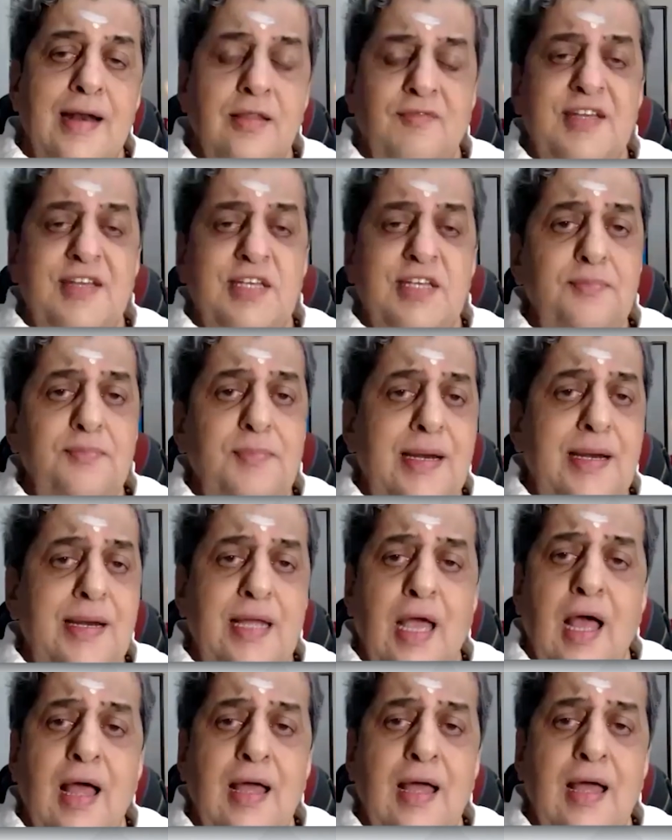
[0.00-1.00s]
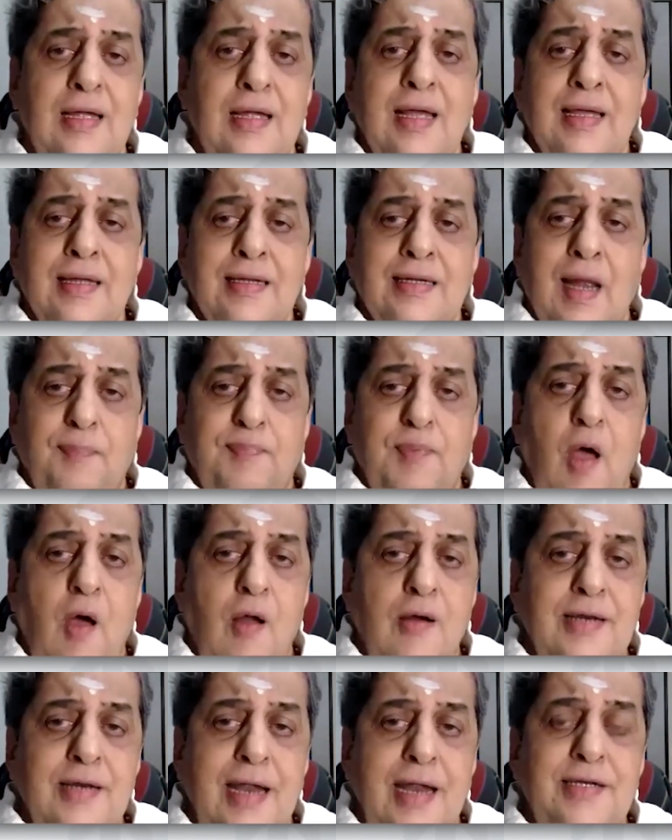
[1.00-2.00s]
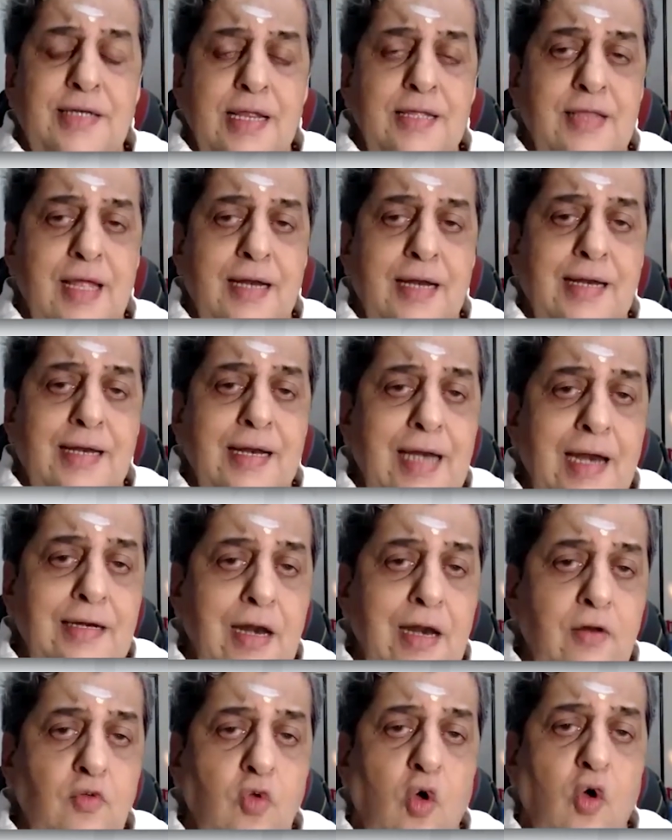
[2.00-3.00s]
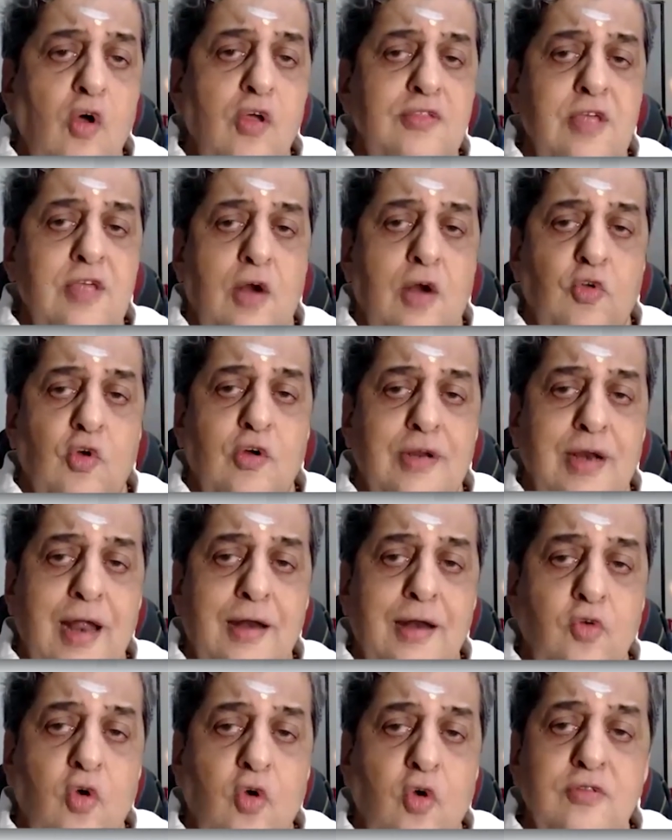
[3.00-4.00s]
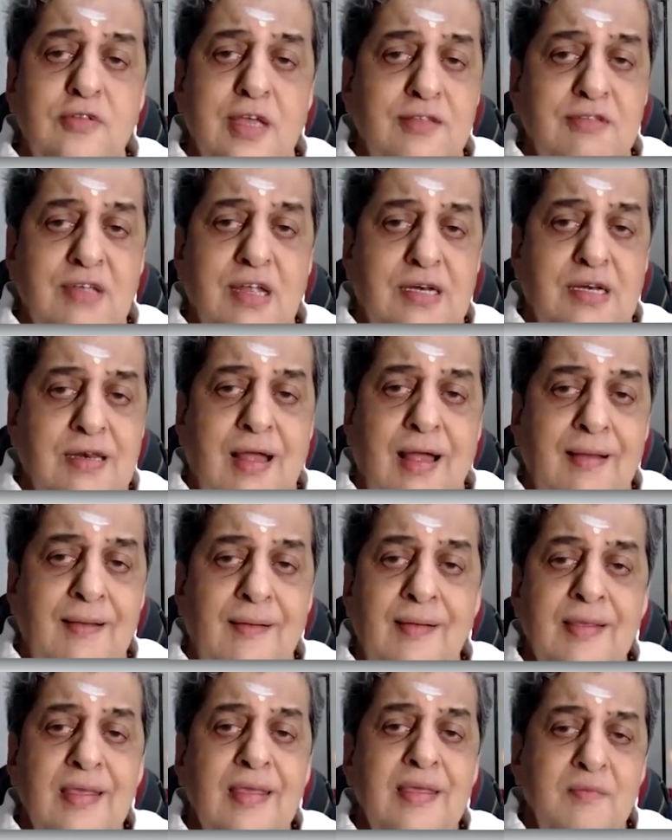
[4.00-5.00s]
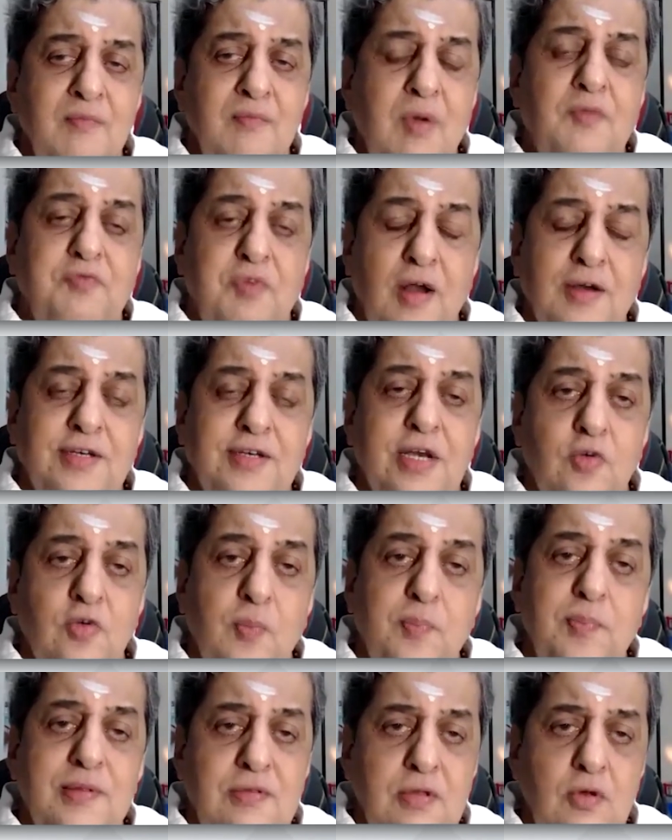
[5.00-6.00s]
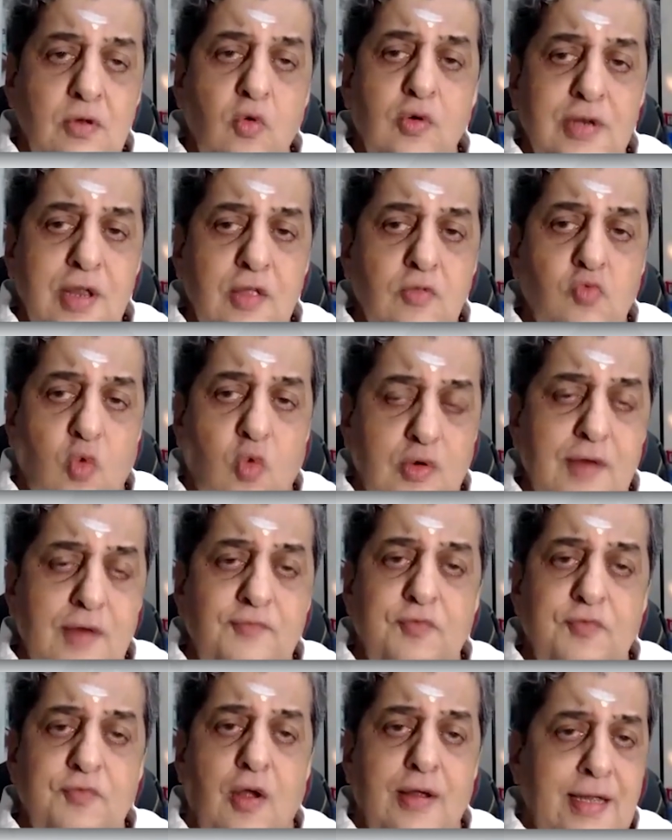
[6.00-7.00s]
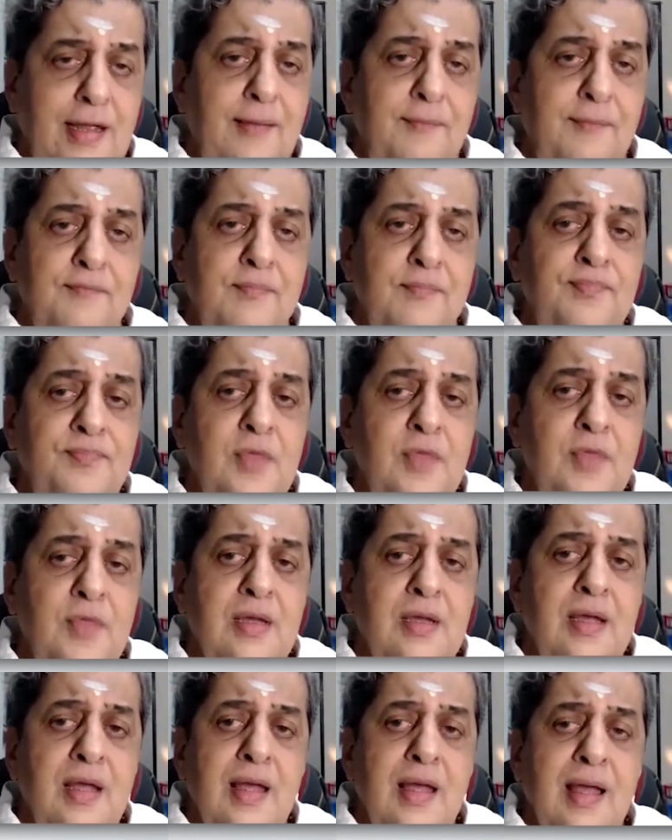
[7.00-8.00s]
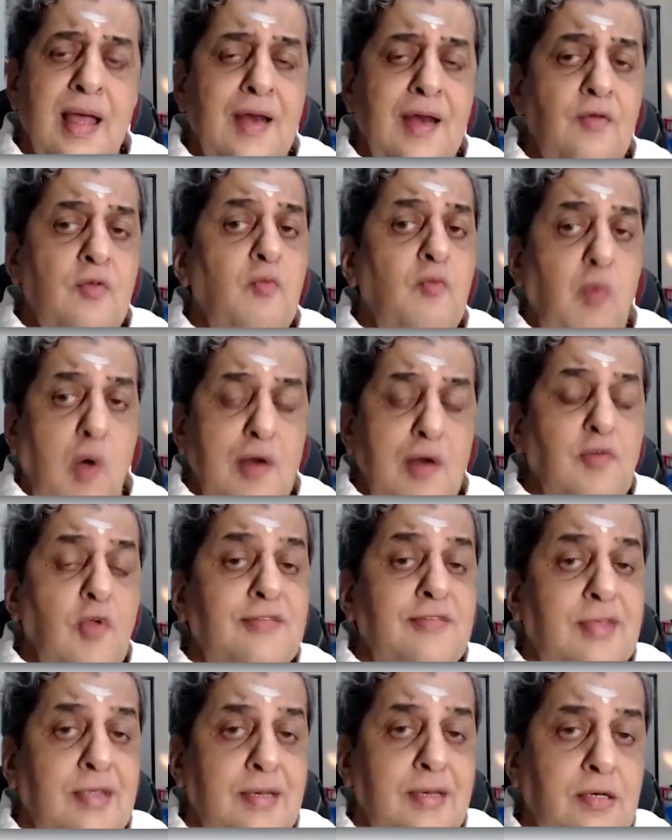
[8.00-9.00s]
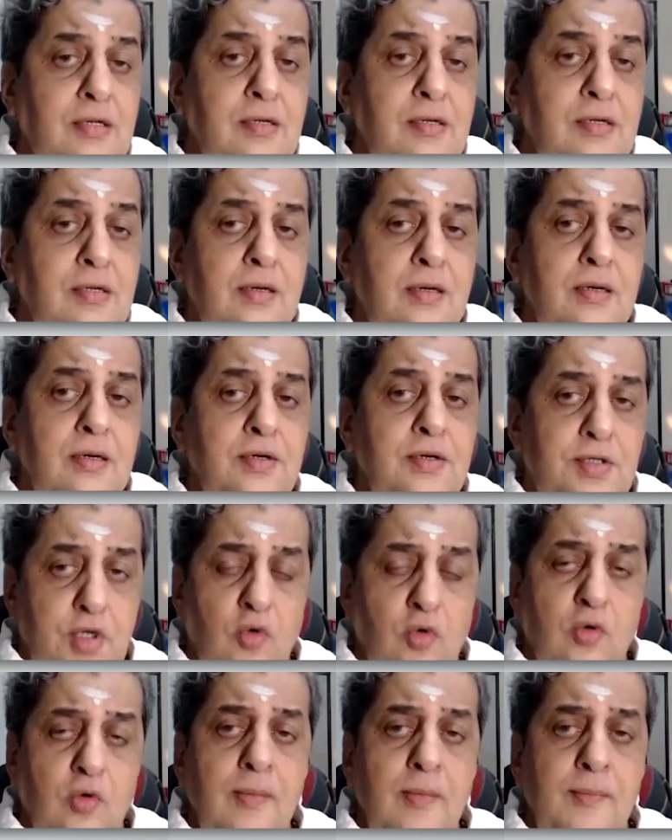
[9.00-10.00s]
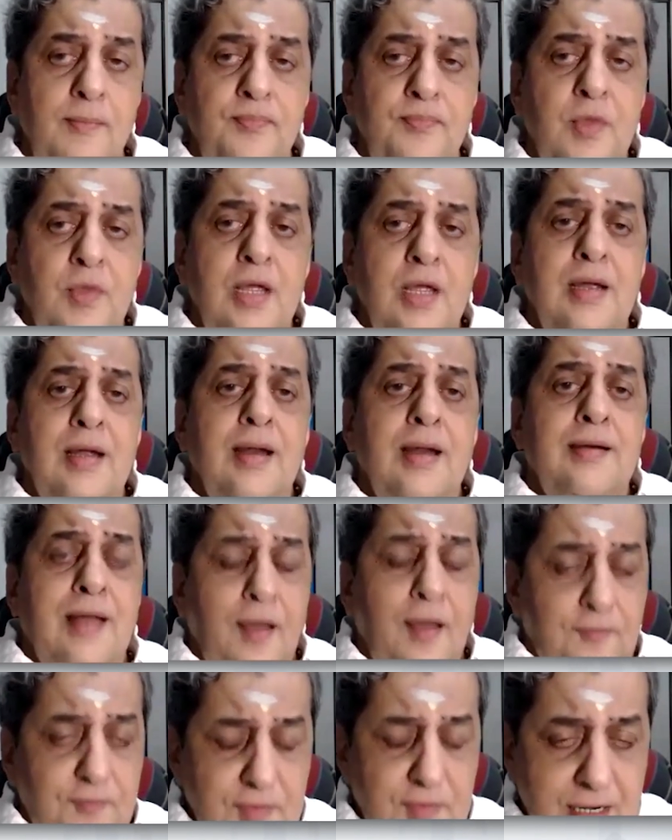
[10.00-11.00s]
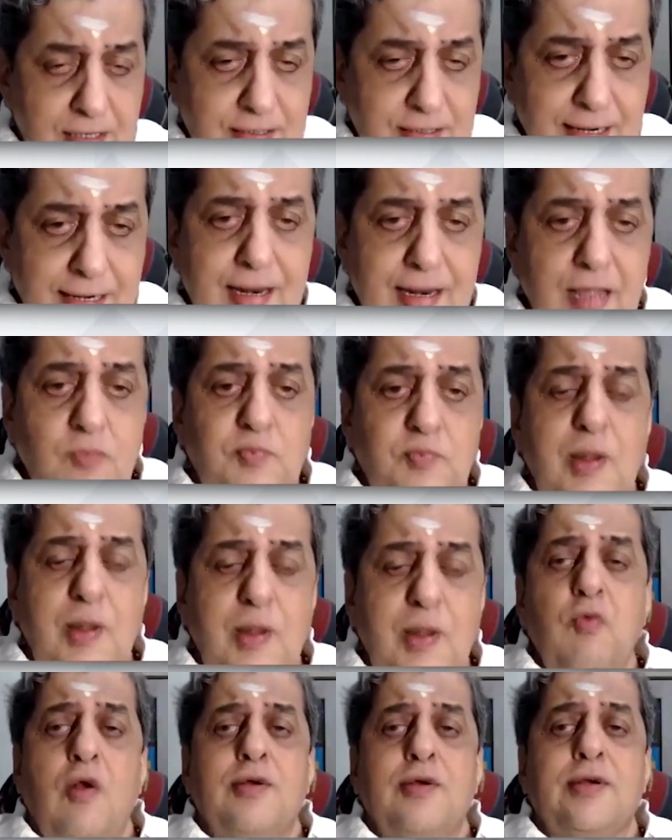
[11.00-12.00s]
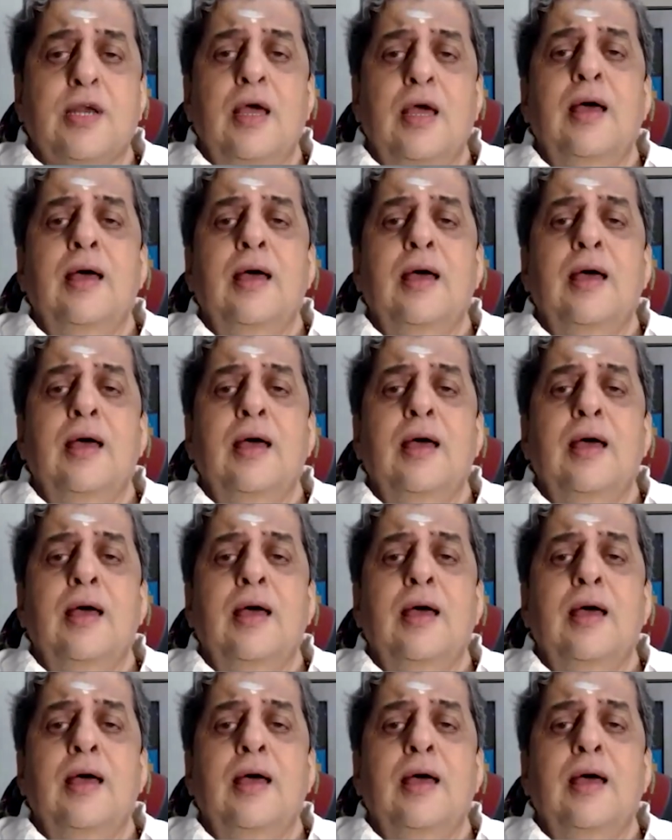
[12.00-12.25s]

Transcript: the Western media kept on writing the dictator goes, autocrat goes, etc. But 42% voters voted for him. And what was it? Two, definitely, despite what